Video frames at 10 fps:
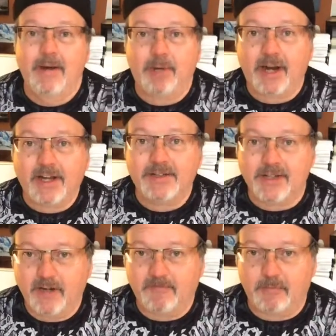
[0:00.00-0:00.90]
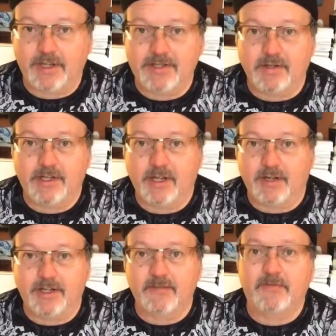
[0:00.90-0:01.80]
Broadcasting here from my studio
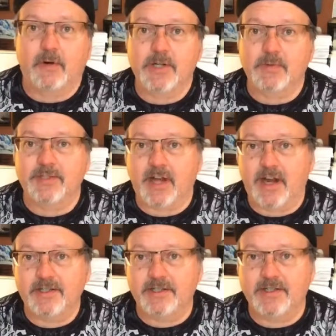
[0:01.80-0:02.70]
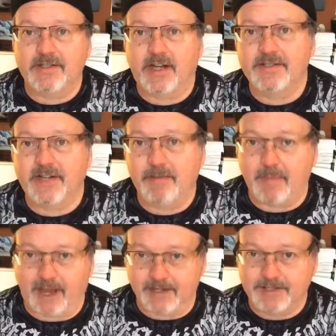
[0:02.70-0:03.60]
in DeForest, Wisconsin, just outside
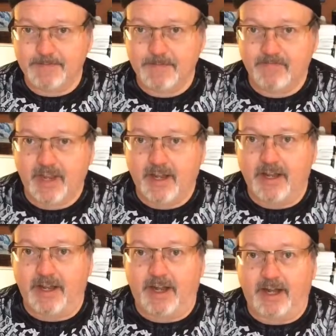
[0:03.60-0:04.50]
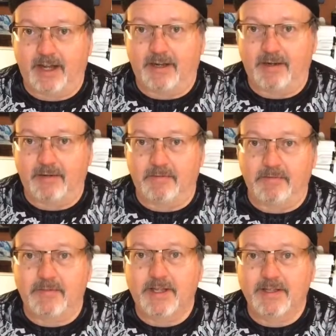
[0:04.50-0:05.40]
Madison.
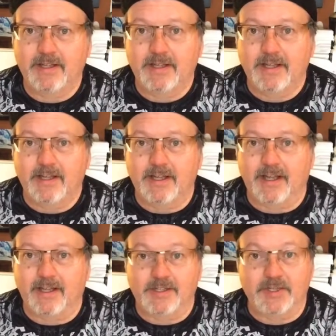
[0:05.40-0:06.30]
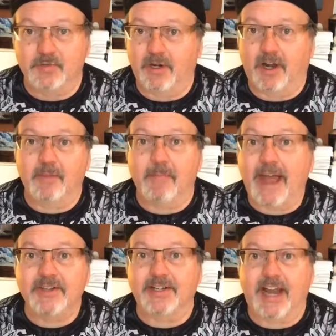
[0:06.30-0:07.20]
And this is where all the
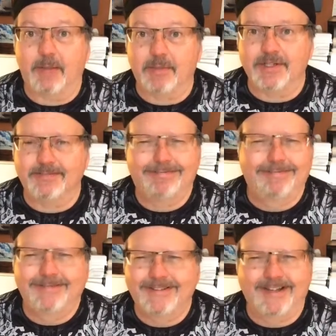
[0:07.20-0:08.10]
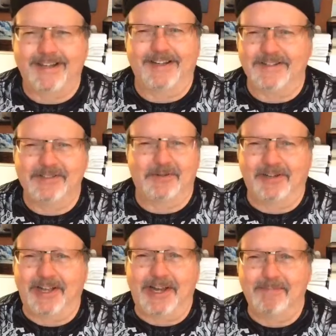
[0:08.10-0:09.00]
magic happens. So
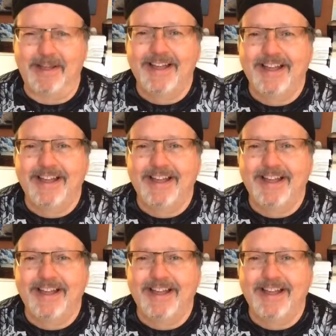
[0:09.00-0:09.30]
lame.